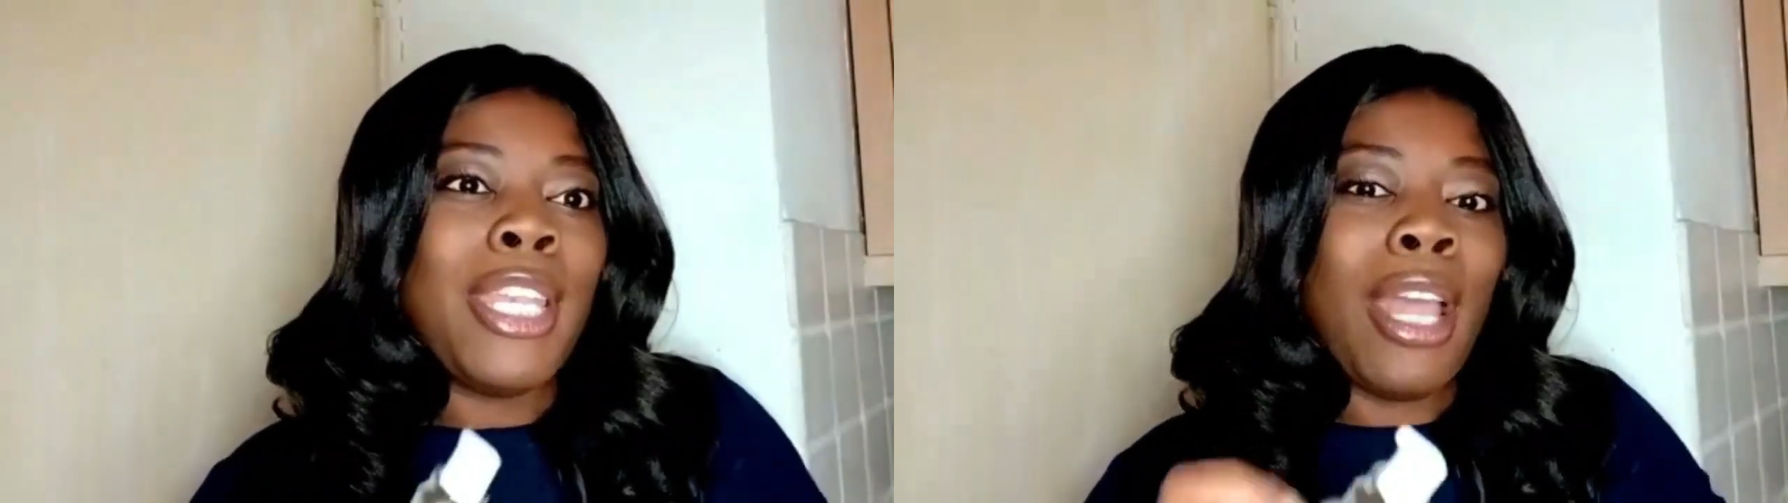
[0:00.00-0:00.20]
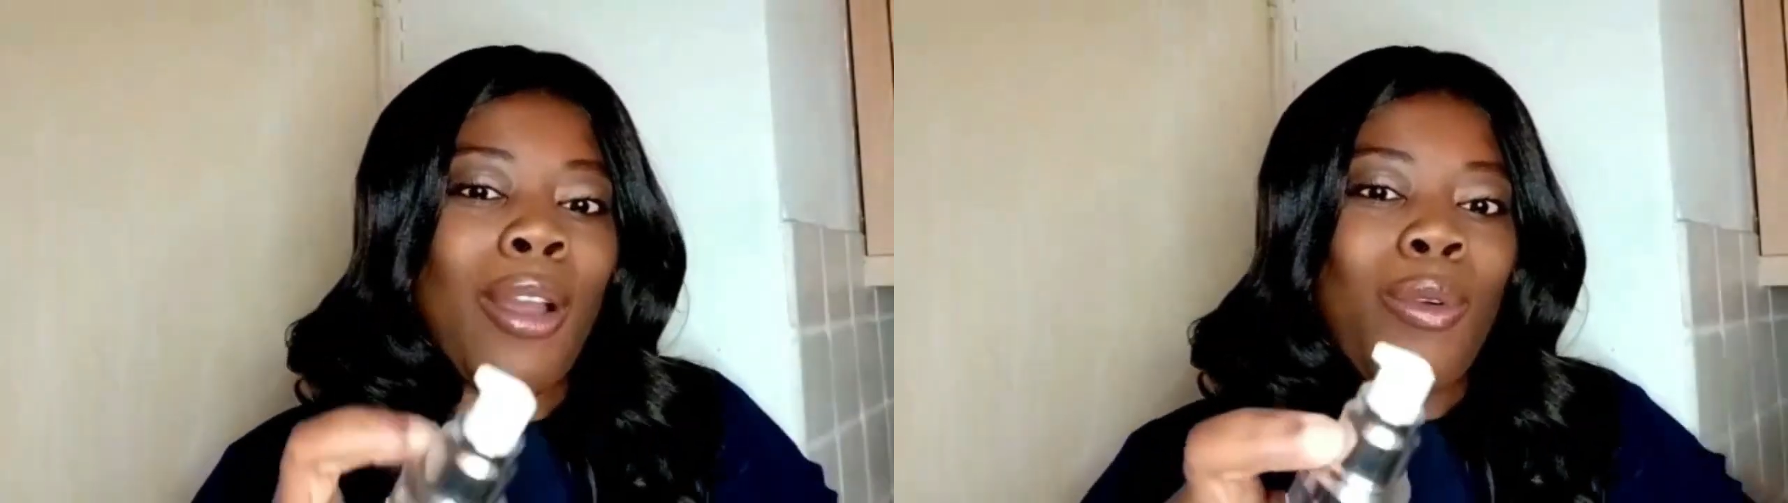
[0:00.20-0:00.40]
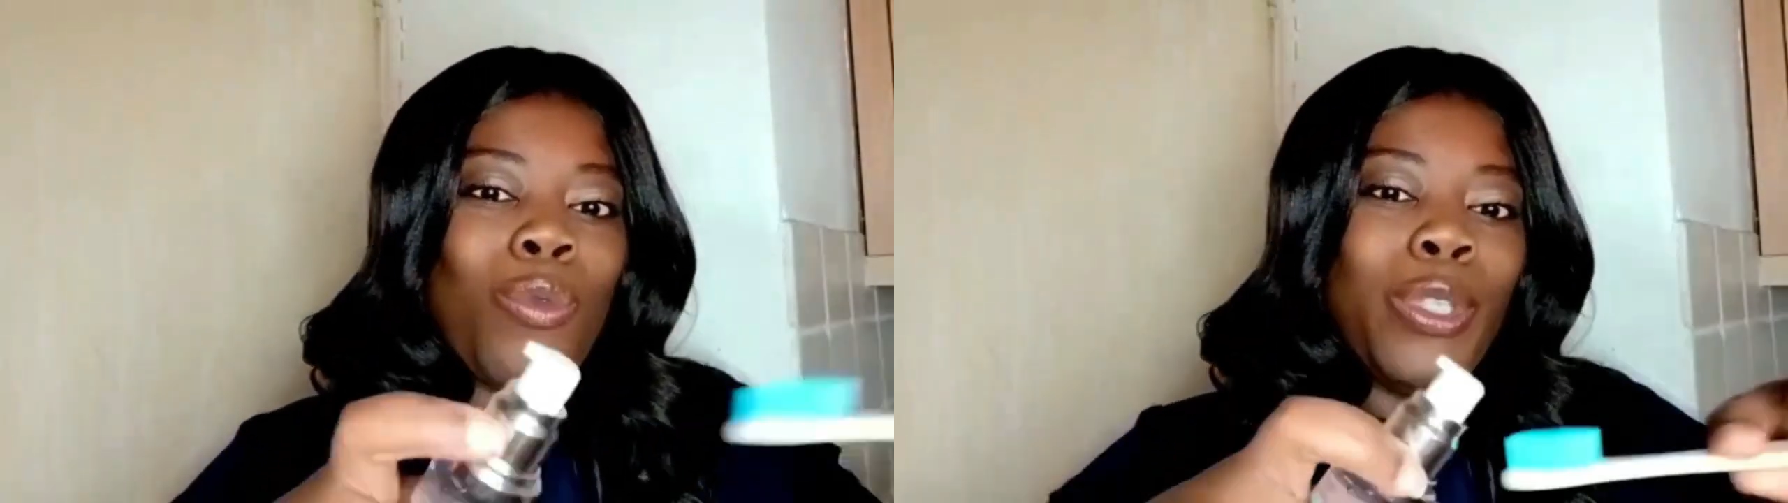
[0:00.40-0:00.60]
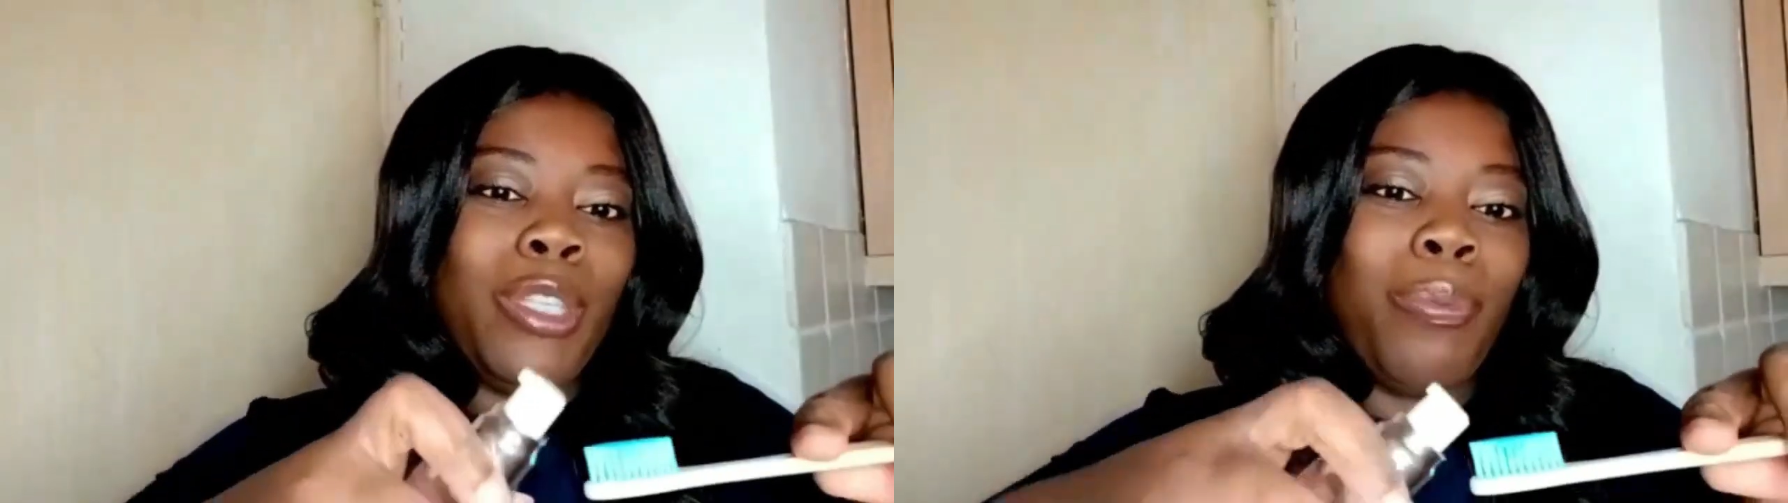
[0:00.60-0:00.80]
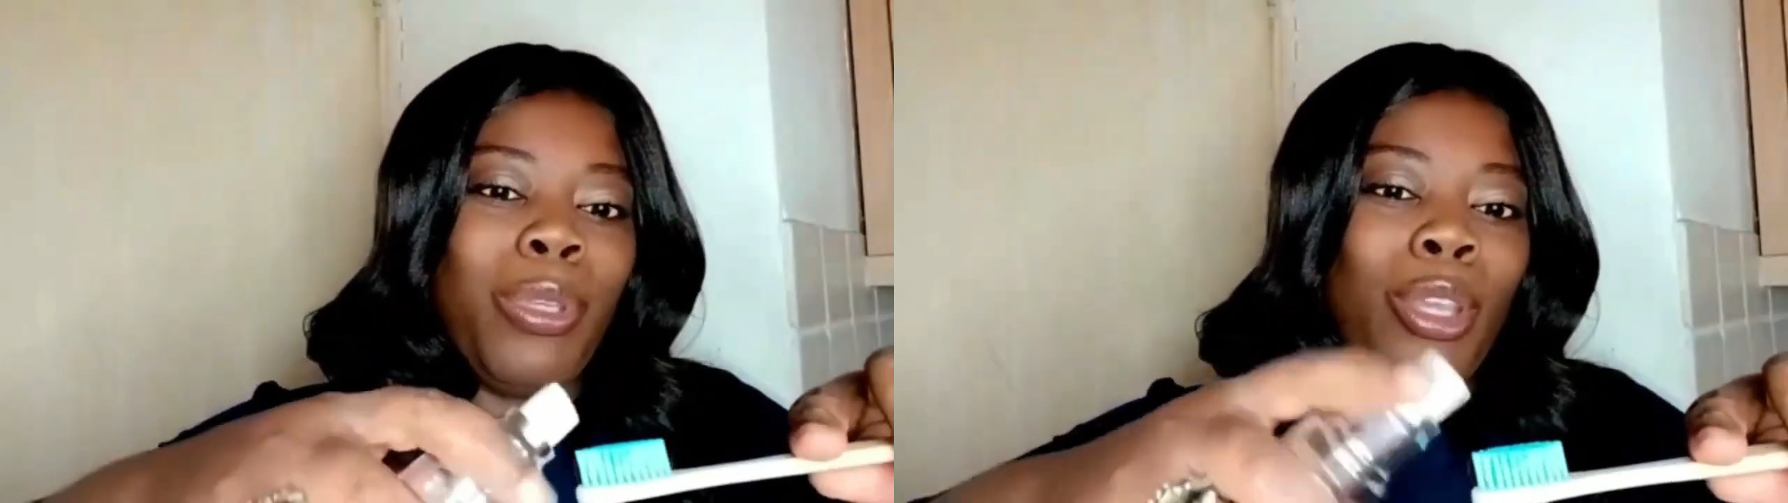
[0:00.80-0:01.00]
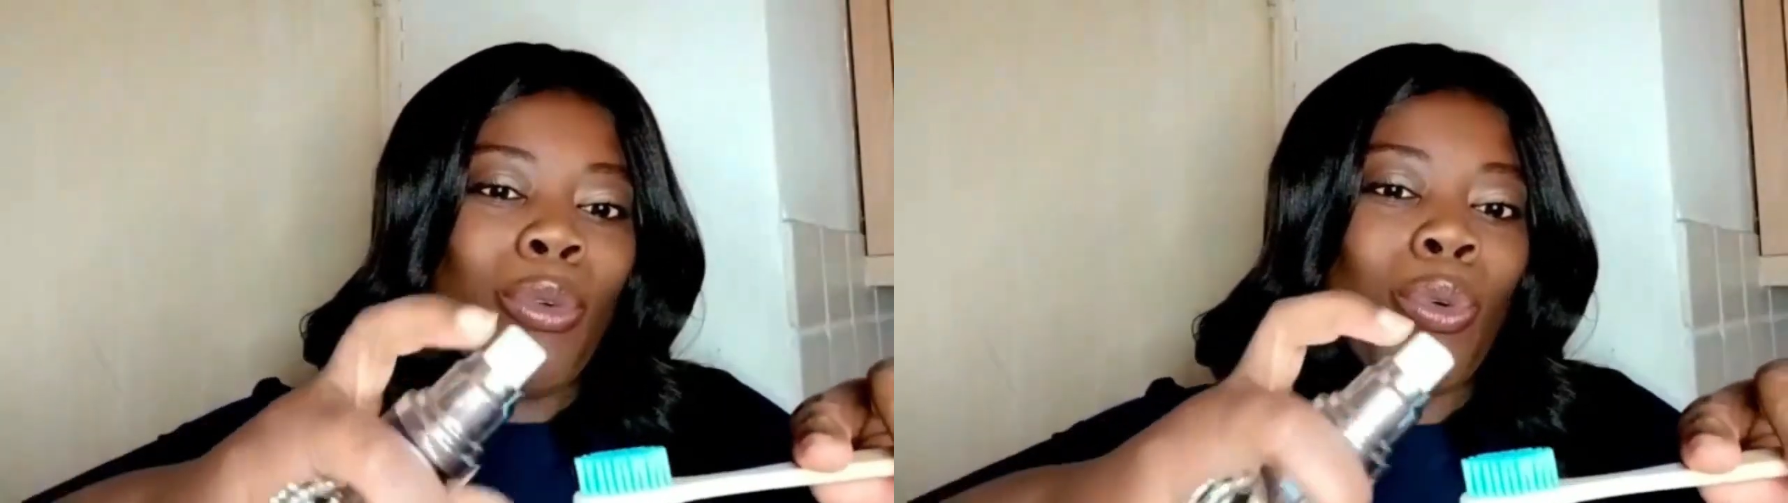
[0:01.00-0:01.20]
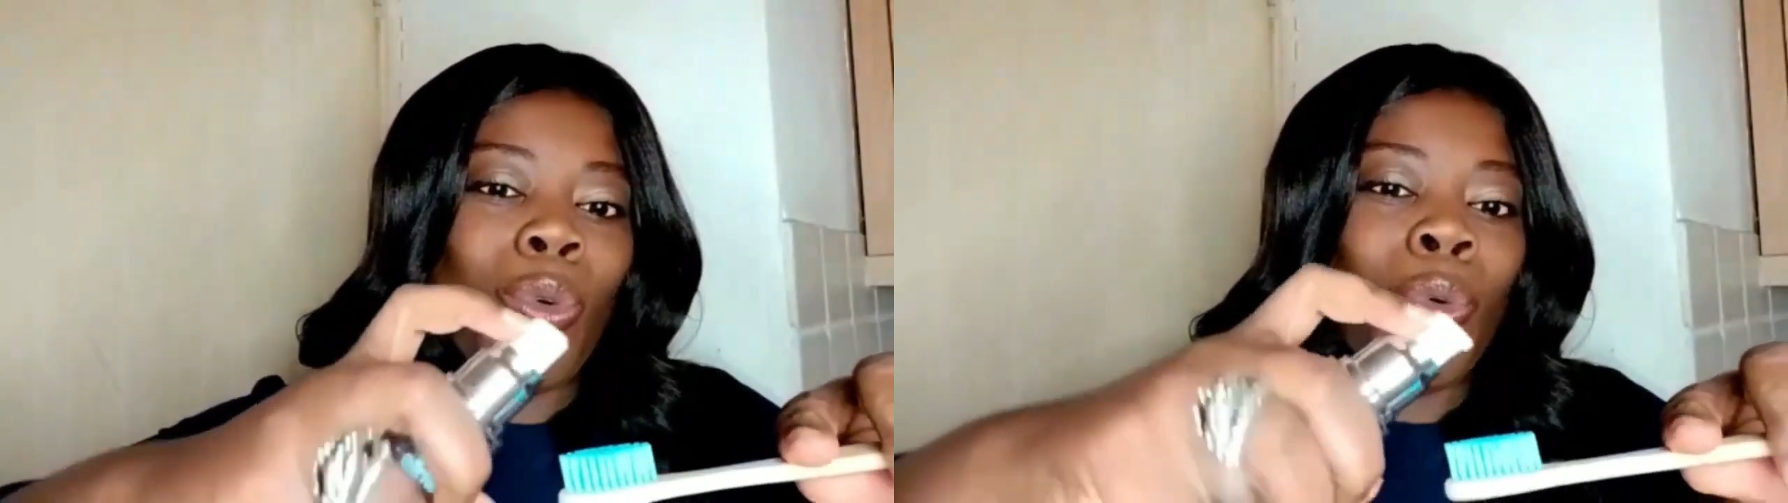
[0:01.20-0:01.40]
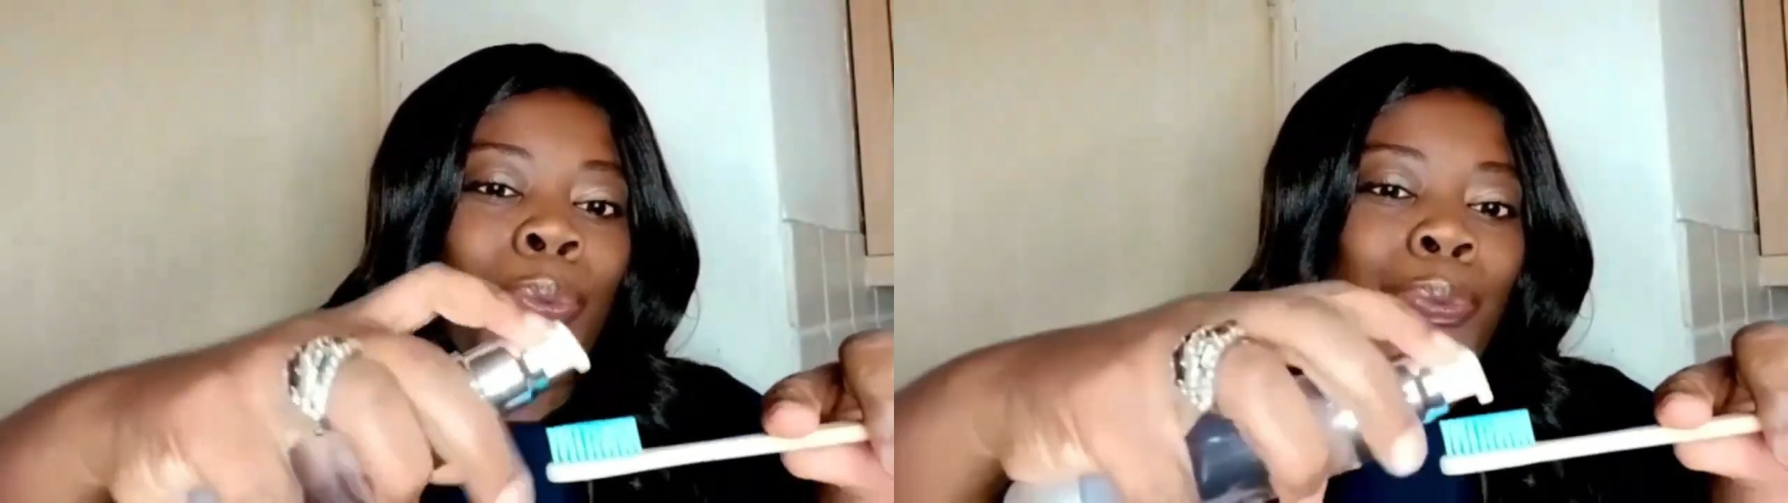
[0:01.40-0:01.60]
Na o de beer
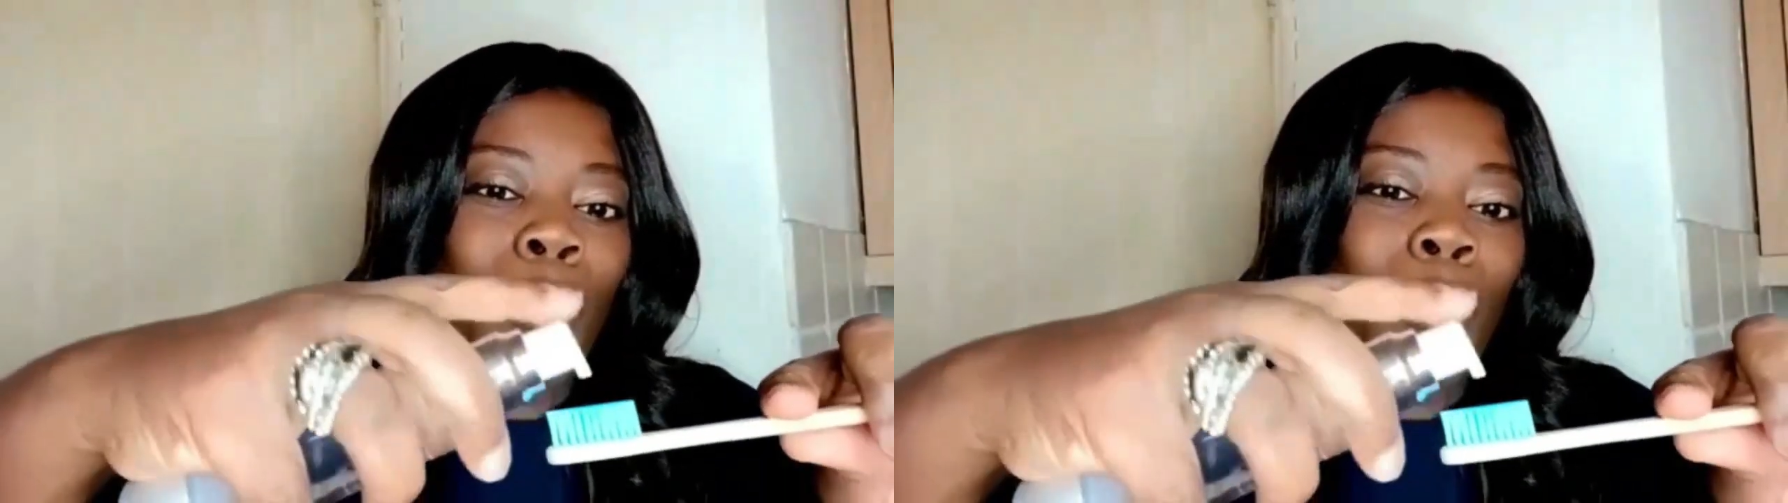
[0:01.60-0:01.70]
goo.